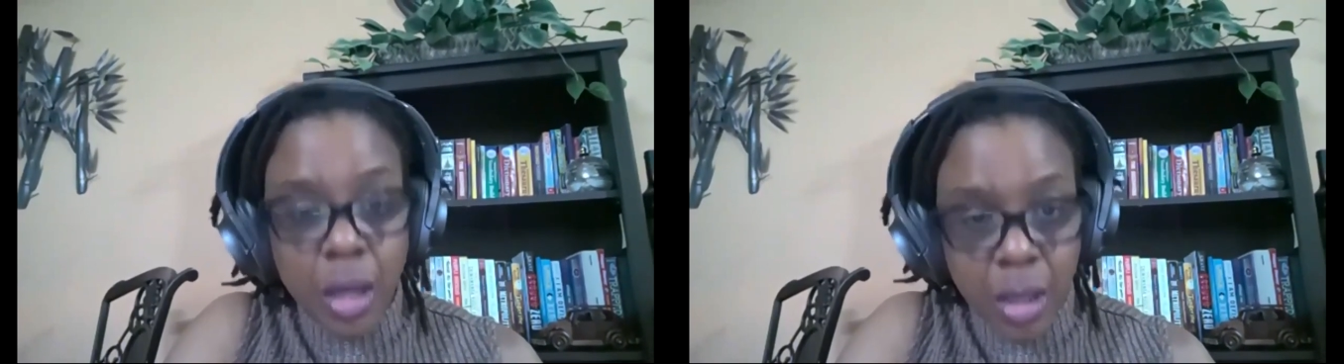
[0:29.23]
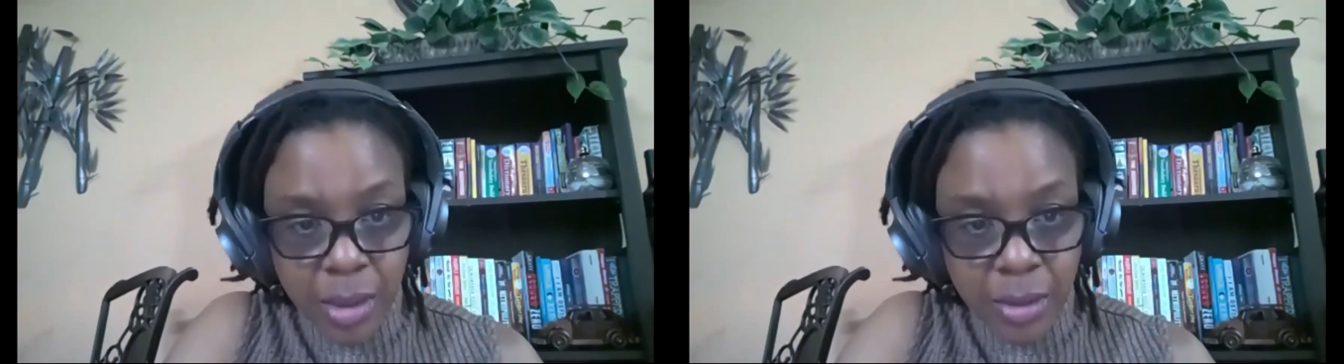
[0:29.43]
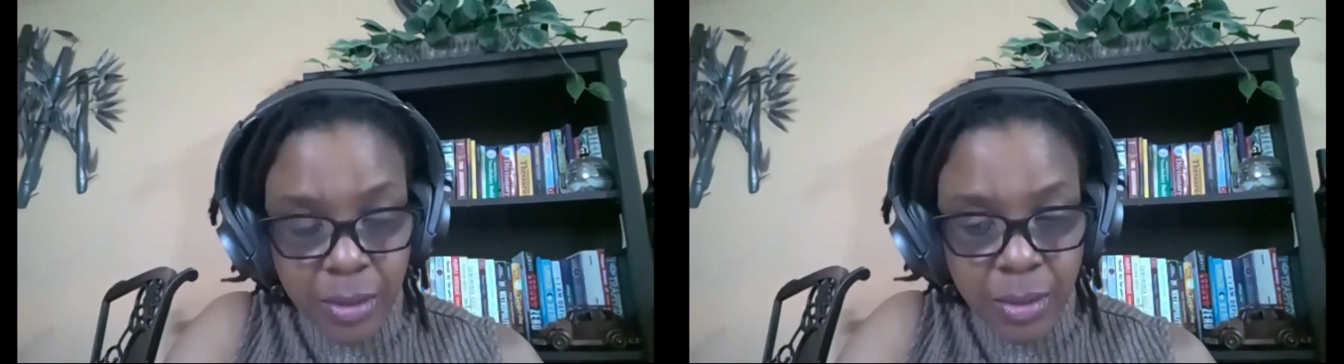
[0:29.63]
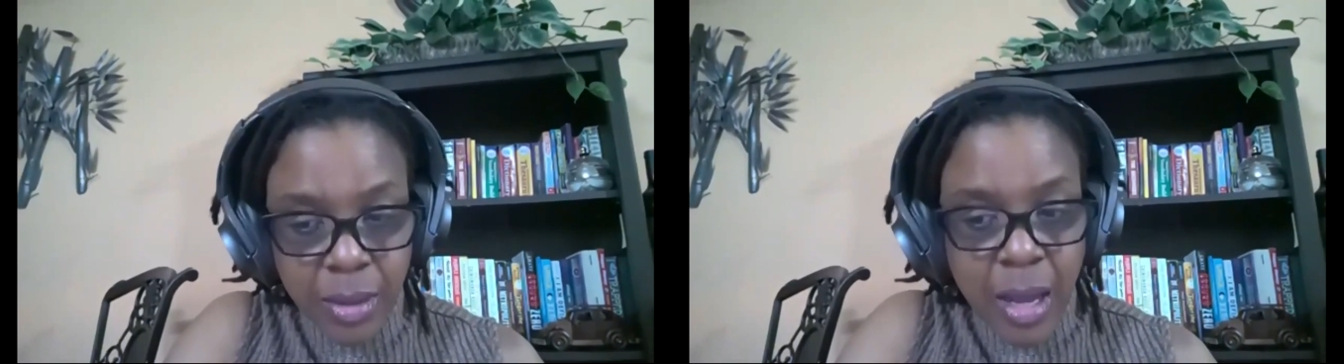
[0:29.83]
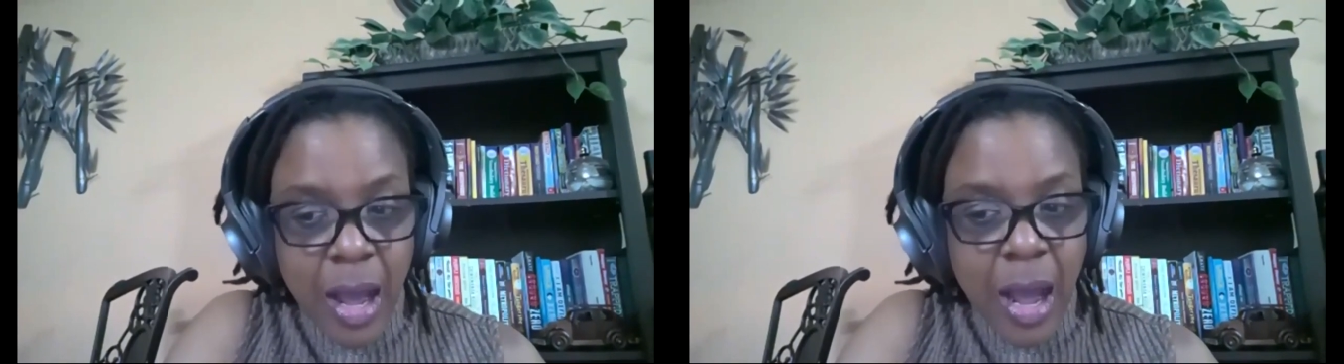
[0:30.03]
a lot.
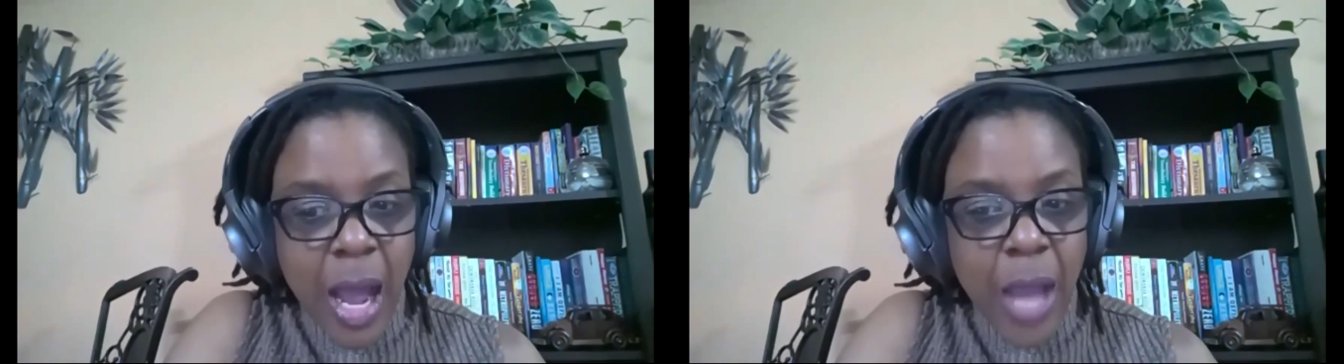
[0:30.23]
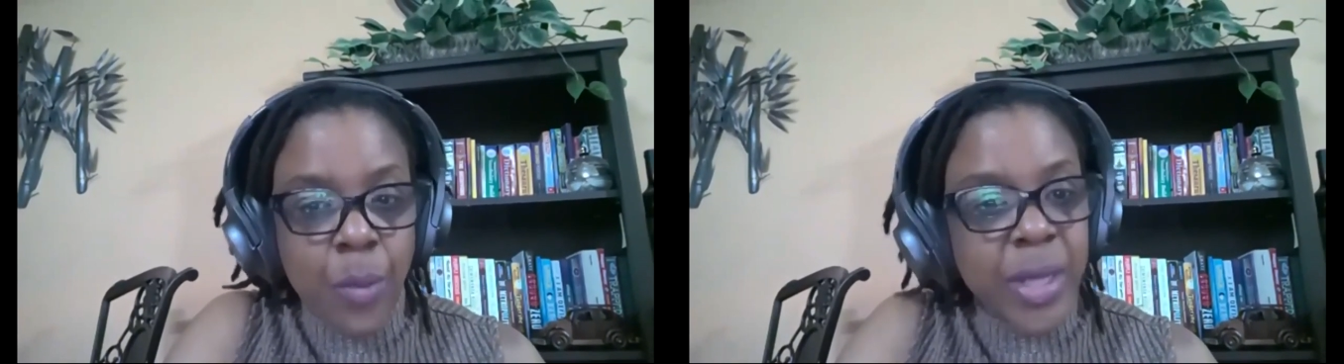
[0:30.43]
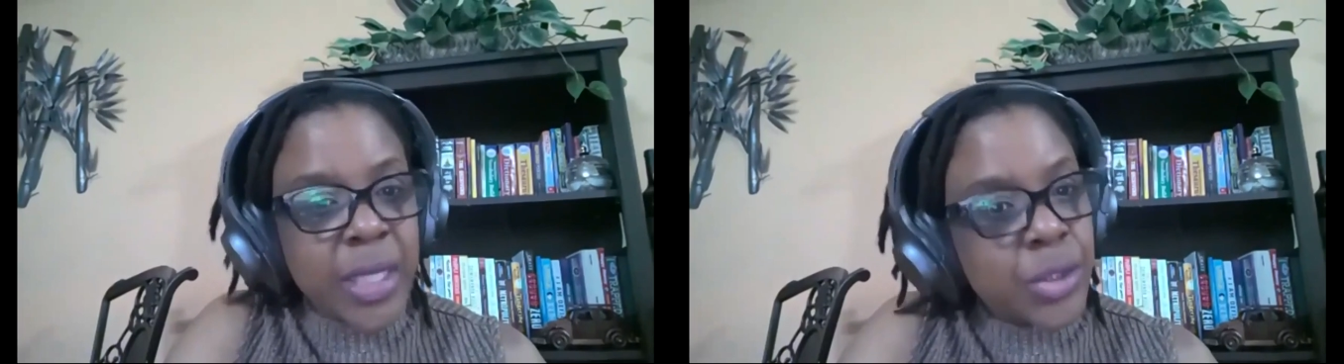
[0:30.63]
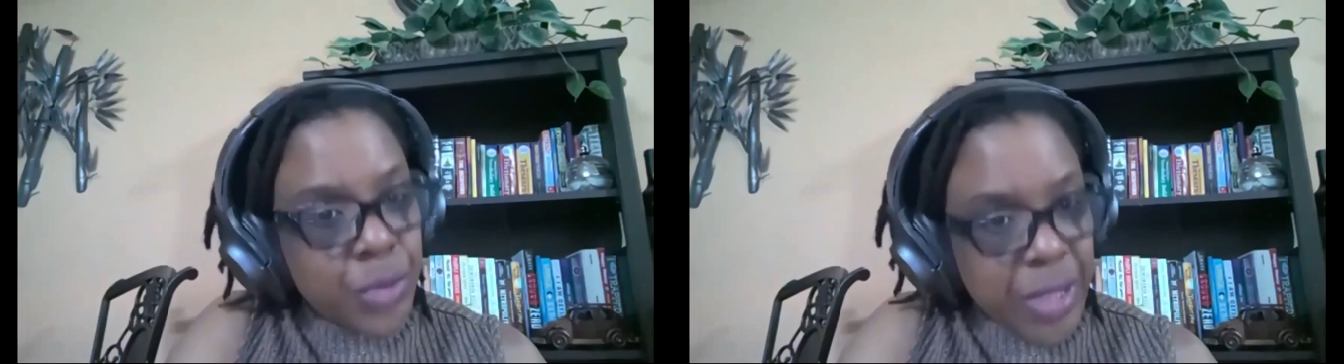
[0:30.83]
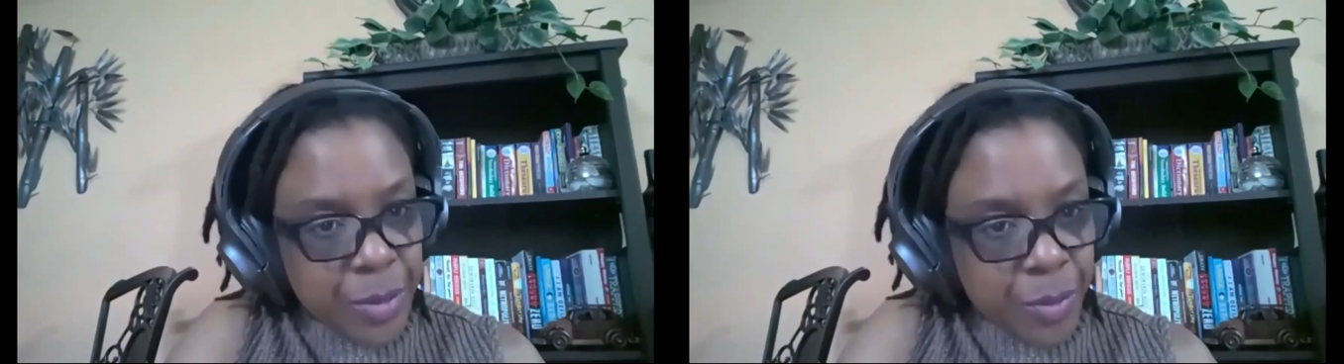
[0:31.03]
I went
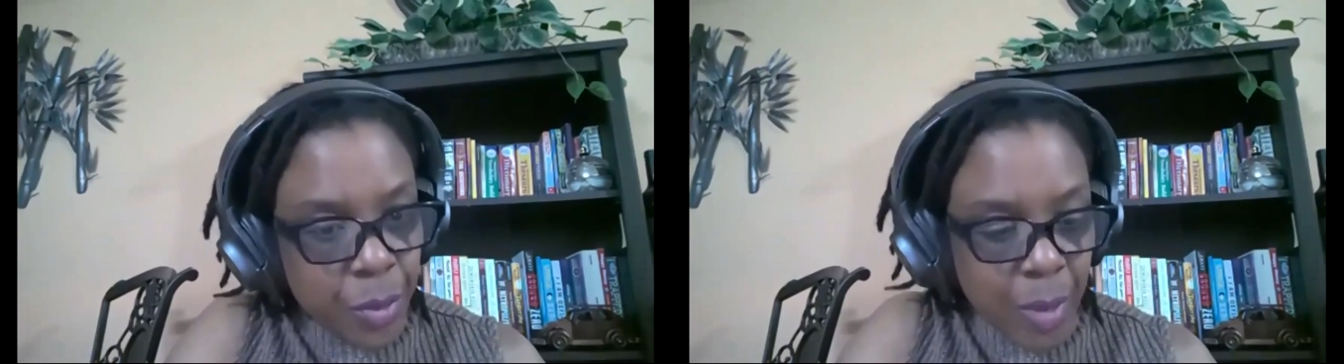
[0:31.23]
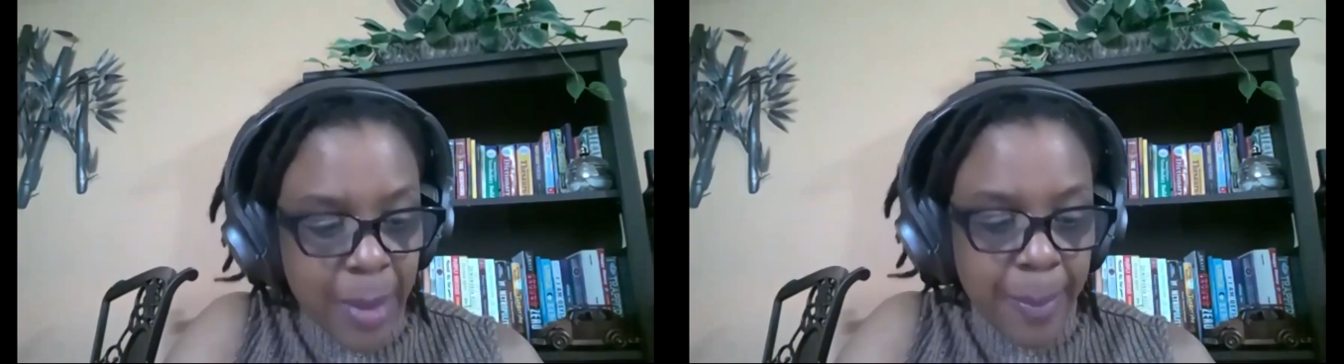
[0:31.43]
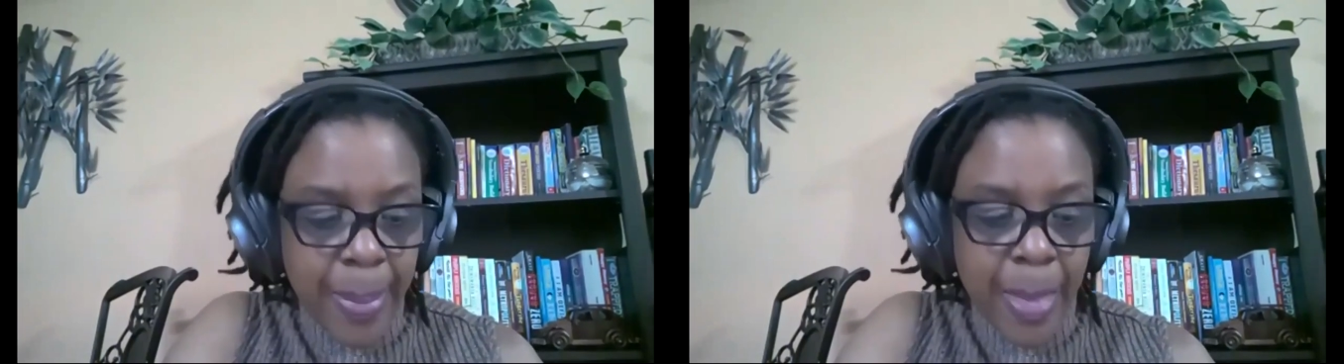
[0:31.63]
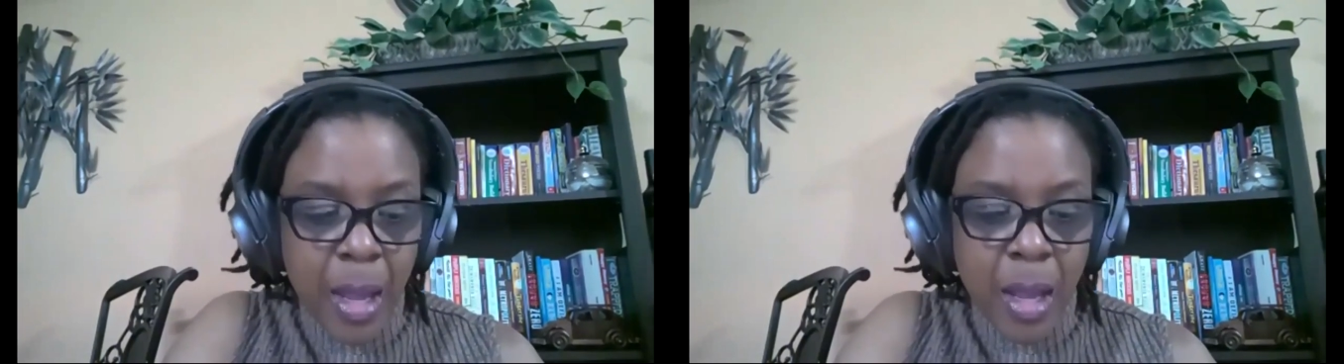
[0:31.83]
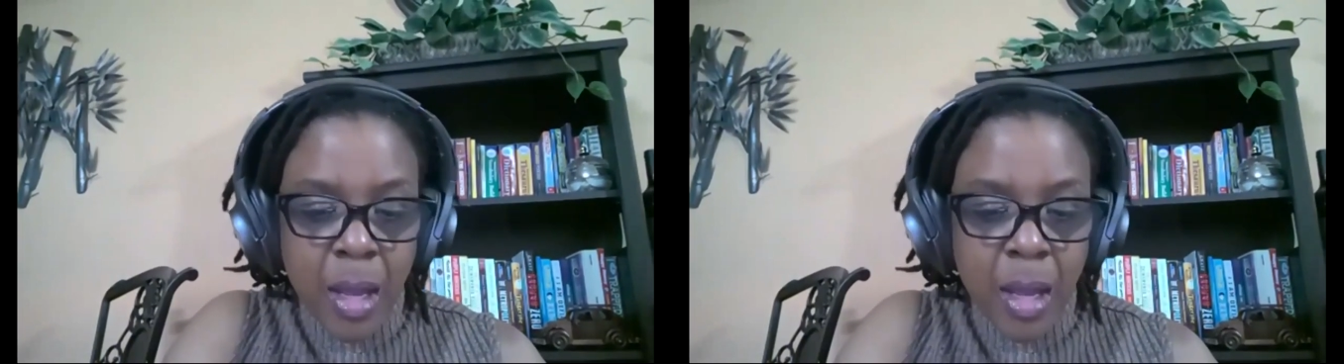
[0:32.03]
into this program